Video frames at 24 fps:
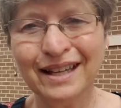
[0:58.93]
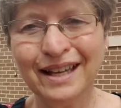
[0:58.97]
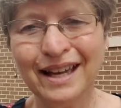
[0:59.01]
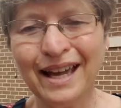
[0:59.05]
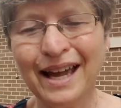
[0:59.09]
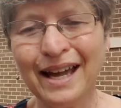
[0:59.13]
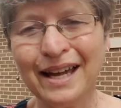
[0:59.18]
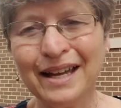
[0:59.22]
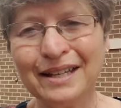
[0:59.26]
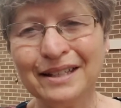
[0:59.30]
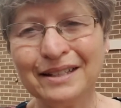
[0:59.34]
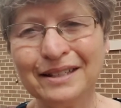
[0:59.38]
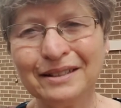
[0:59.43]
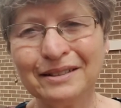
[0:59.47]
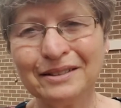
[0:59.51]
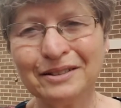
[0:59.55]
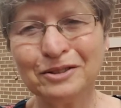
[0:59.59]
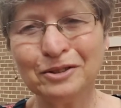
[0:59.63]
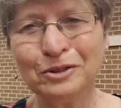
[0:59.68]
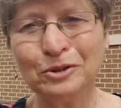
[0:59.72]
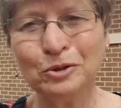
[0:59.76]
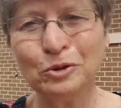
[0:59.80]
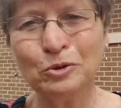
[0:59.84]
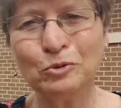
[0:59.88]
and
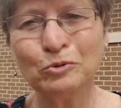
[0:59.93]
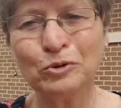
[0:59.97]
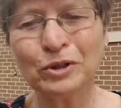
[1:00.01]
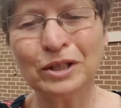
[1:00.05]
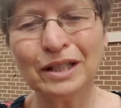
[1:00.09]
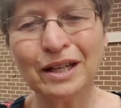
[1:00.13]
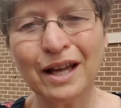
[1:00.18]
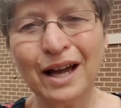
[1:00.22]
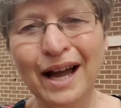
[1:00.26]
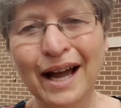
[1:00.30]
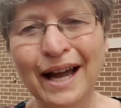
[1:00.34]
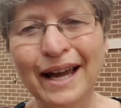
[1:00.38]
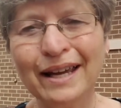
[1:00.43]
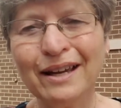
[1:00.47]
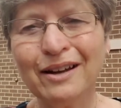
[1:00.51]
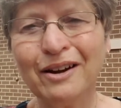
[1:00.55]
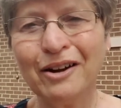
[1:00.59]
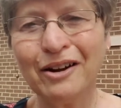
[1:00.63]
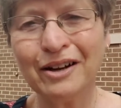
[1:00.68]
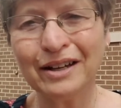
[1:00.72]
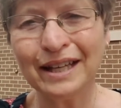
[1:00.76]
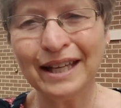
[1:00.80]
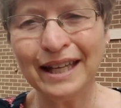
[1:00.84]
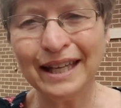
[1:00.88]
to rely
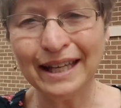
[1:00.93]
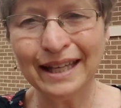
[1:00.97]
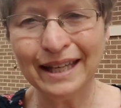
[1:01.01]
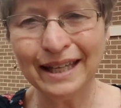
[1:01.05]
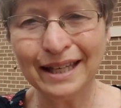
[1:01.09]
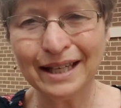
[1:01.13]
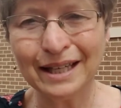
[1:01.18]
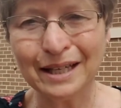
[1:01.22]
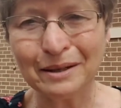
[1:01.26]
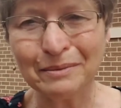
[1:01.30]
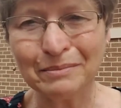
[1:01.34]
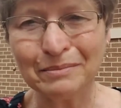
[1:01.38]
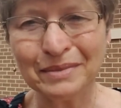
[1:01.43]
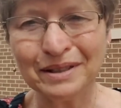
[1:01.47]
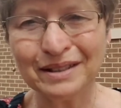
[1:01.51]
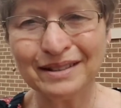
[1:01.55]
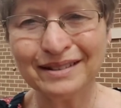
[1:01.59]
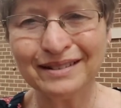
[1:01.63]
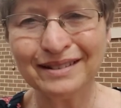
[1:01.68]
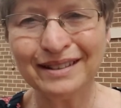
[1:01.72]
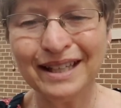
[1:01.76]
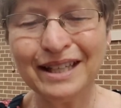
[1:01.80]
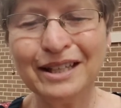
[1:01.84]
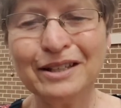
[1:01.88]
on him,
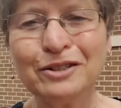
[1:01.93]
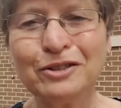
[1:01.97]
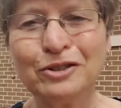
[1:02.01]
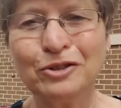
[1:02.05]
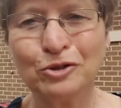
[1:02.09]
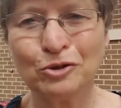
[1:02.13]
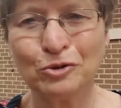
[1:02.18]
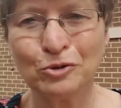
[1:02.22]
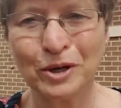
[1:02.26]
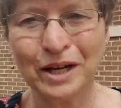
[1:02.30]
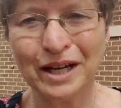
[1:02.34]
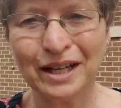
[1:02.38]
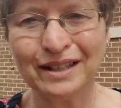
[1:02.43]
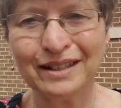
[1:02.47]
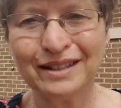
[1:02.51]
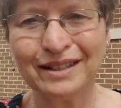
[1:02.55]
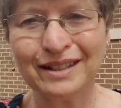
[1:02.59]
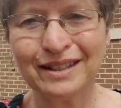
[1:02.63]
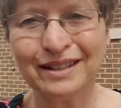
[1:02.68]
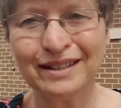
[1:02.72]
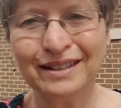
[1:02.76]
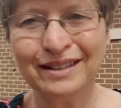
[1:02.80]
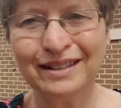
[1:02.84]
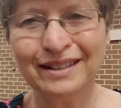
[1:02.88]
his strength,
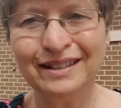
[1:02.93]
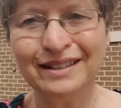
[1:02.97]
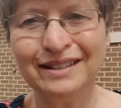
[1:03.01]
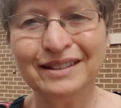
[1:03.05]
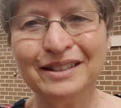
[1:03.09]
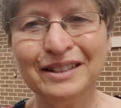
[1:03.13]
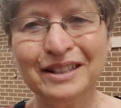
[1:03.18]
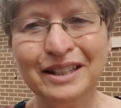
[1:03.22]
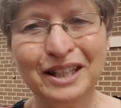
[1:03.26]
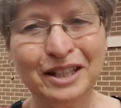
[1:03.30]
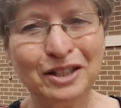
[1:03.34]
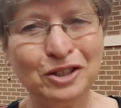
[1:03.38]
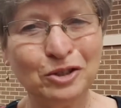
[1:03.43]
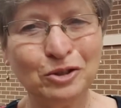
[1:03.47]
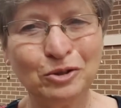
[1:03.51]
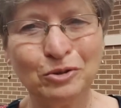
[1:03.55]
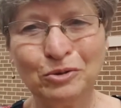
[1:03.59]
to get you